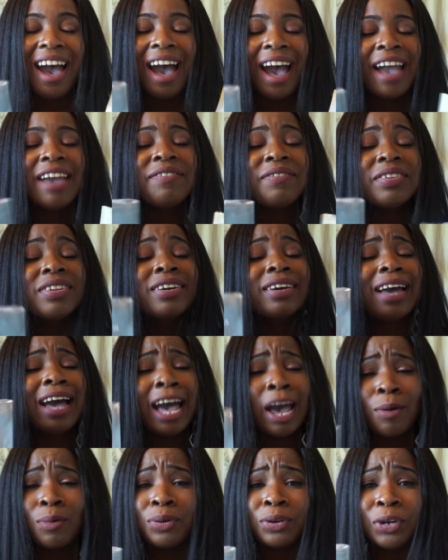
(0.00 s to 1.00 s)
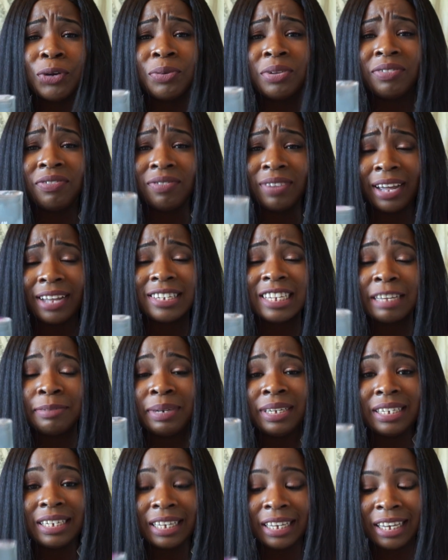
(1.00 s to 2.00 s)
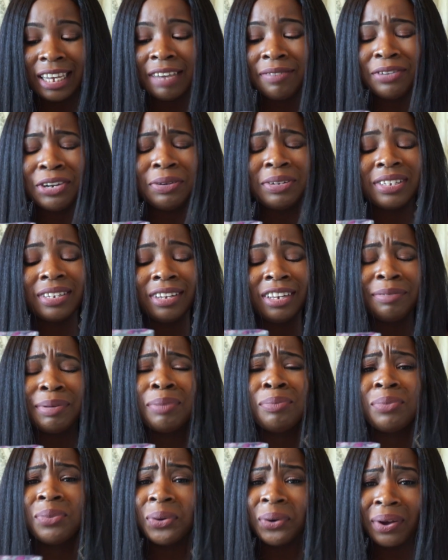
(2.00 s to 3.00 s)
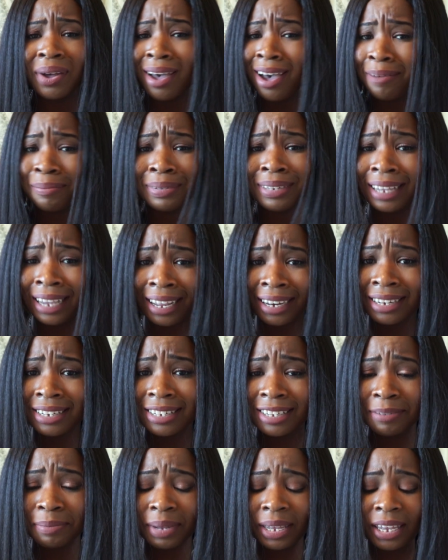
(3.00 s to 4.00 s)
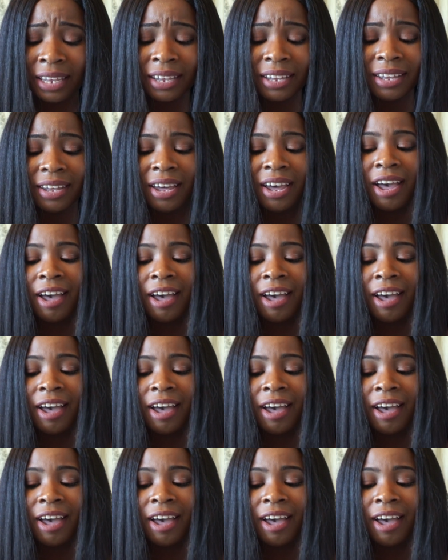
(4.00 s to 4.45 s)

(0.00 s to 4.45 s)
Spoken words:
I feel like I would go with flat tummy tea, even though it's a little bit more complicated to make.